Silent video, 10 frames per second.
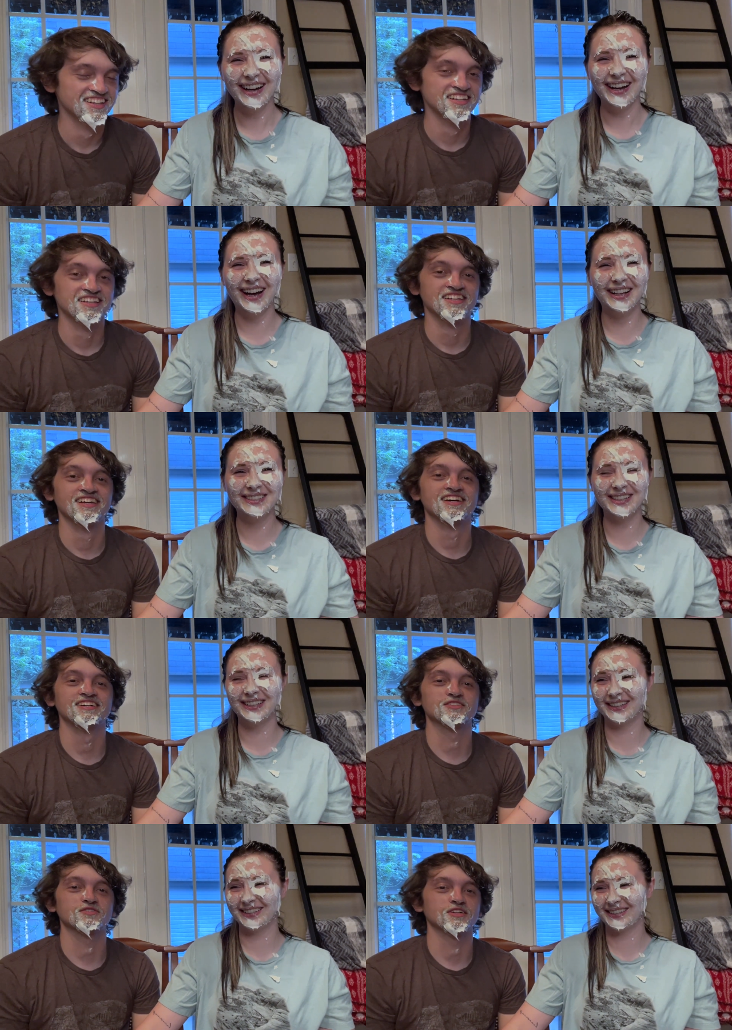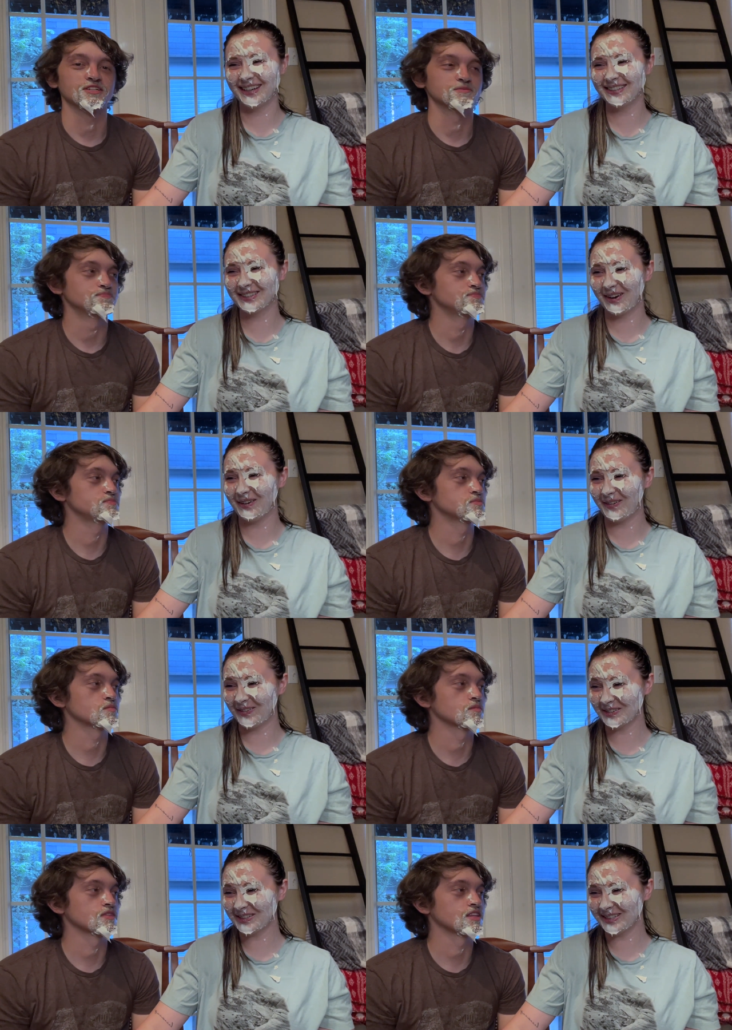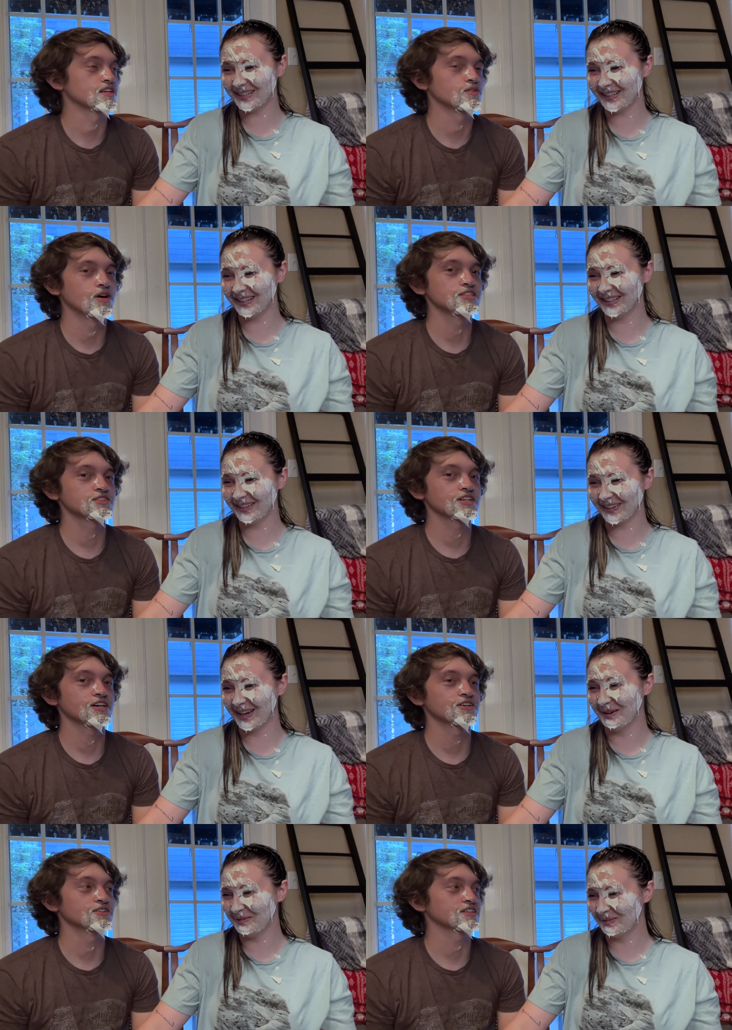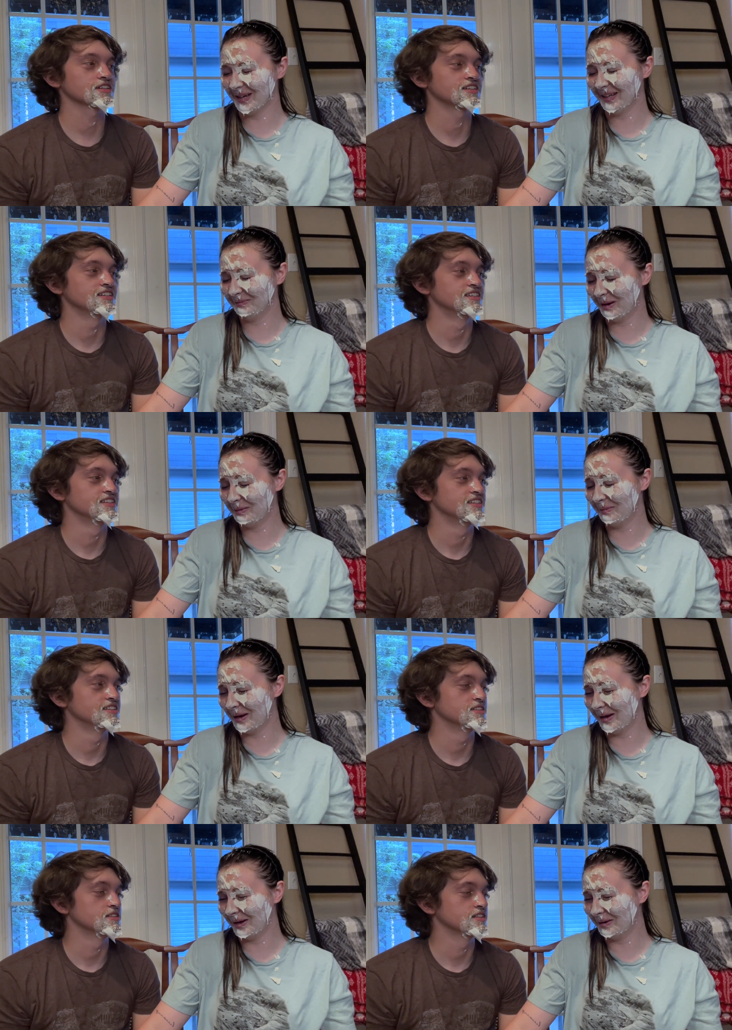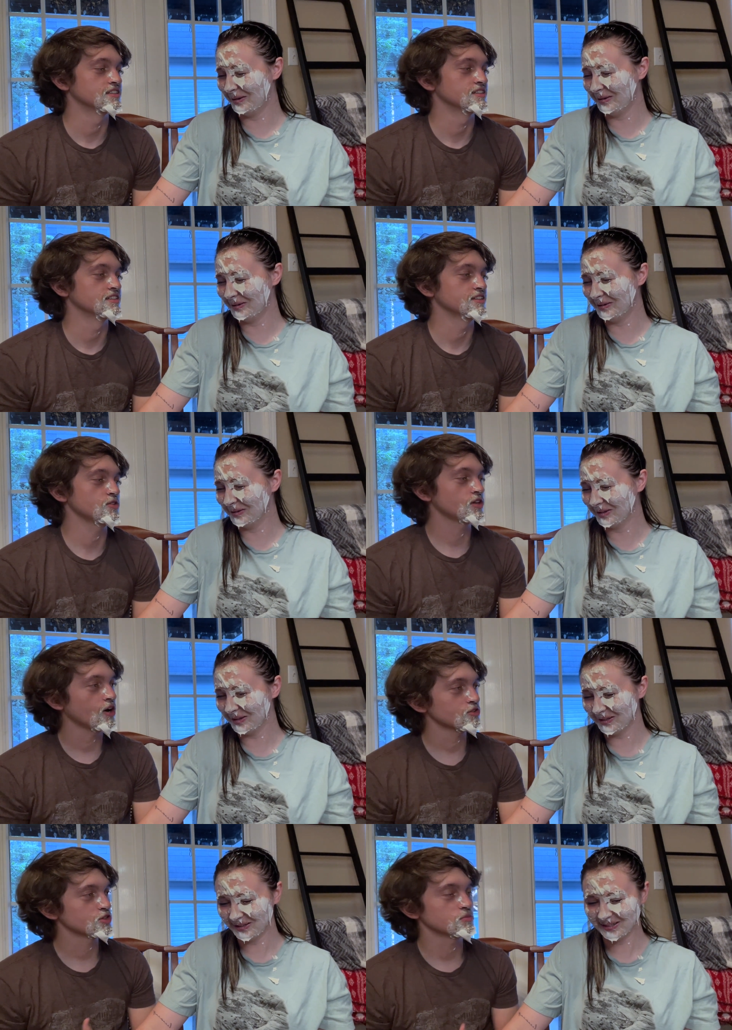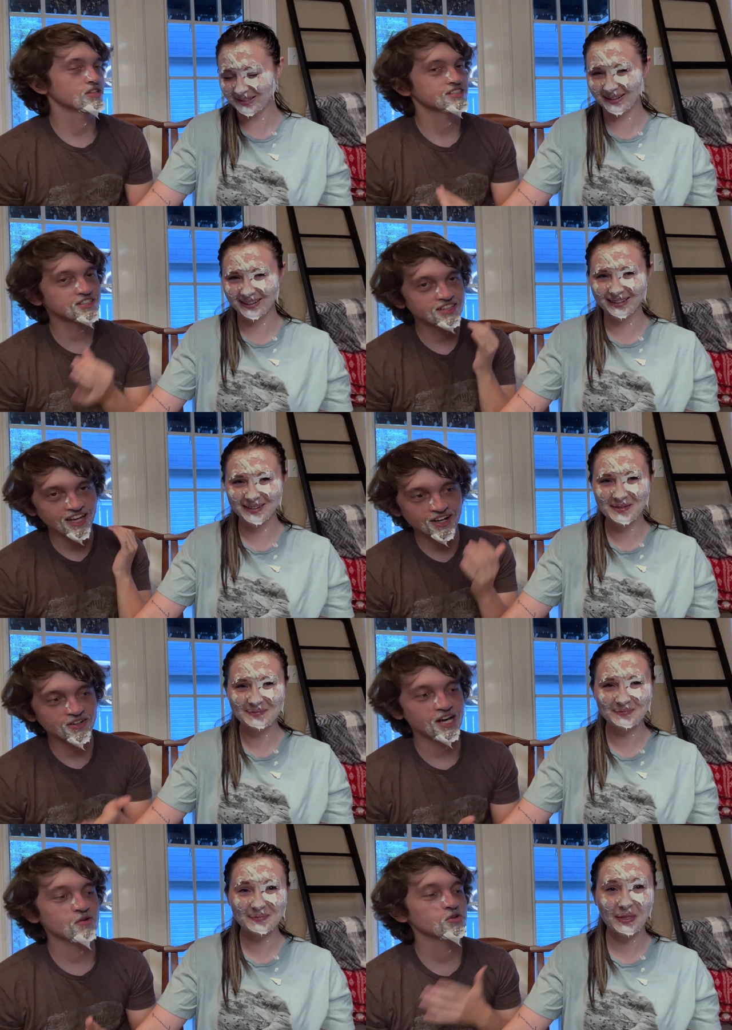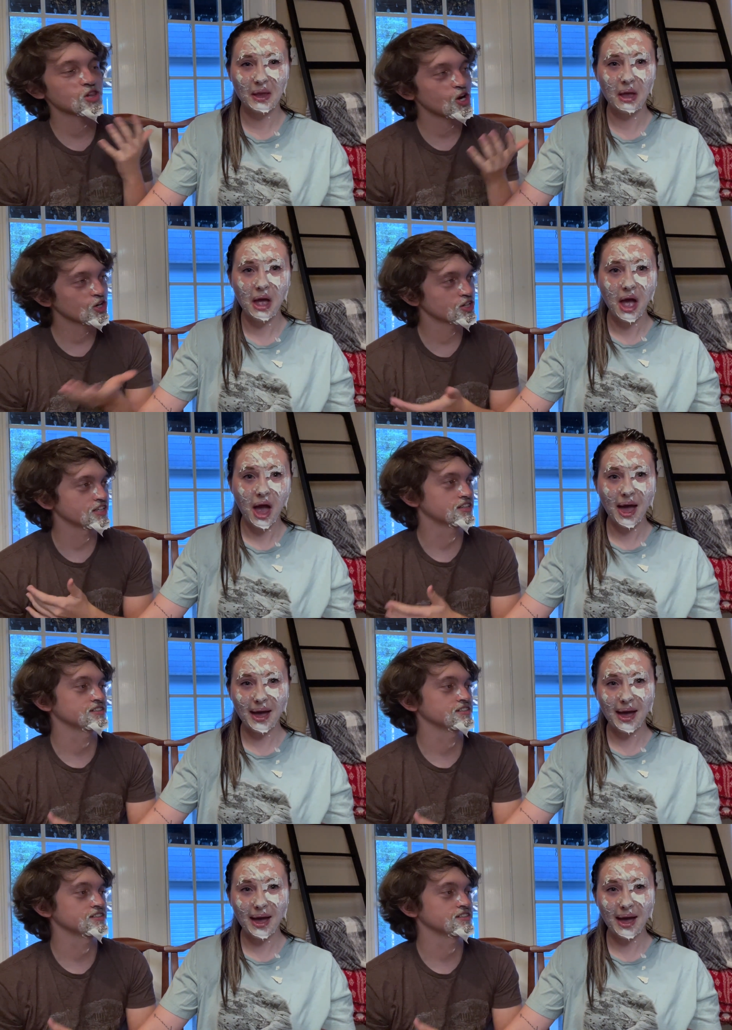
Speaker 1: I did. I
Speaker 2: talked.
Speaker 1: Why'd you talk? You talk too much. See, now, now we're learning.